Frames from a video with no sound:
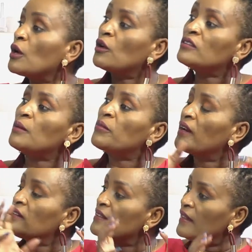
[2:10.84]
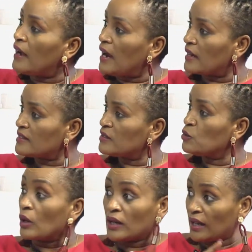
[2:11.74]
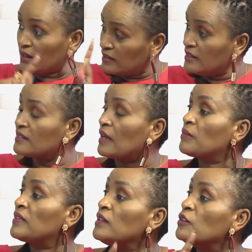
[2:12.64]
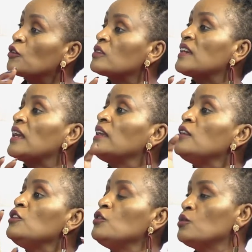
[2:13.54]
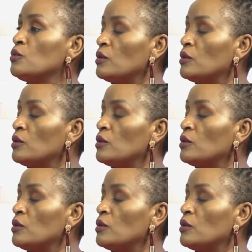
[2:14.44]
you're not upgrading the axe. You're getting something totally new.